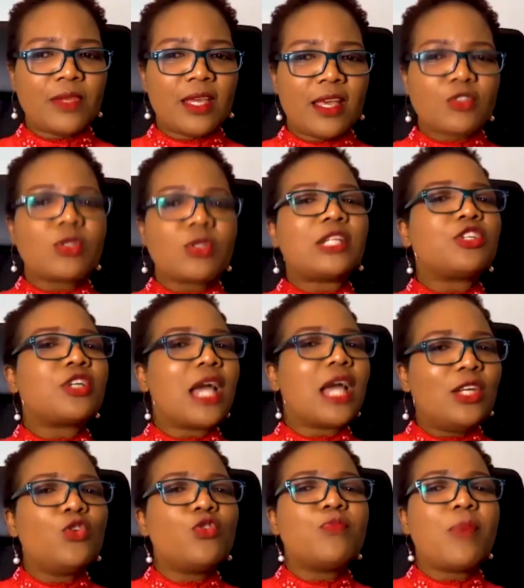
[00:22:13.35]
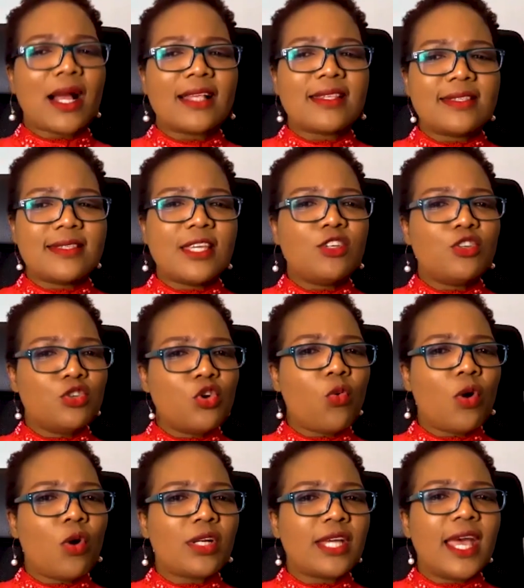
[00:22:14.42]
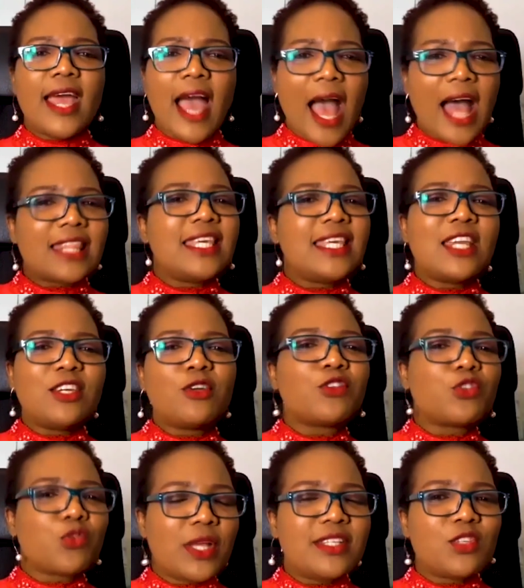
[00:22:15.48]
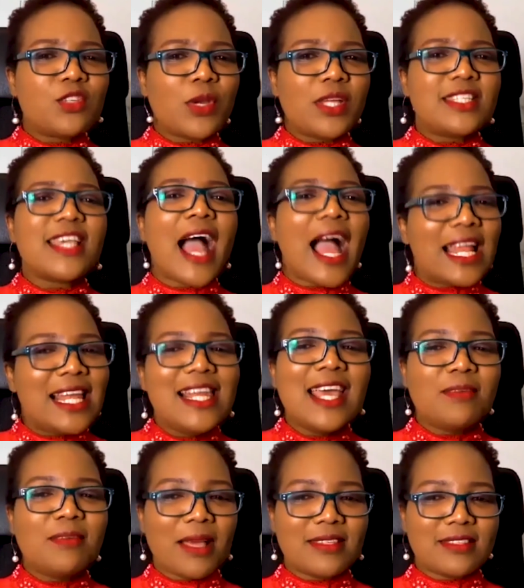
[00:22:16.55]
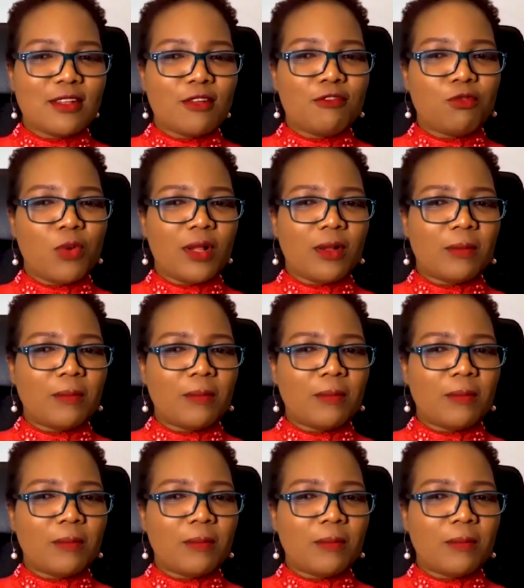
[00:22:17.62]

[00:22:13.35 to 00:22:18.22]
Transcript: so that you can look back and say, you know what, at the end of 2020, I led myself well.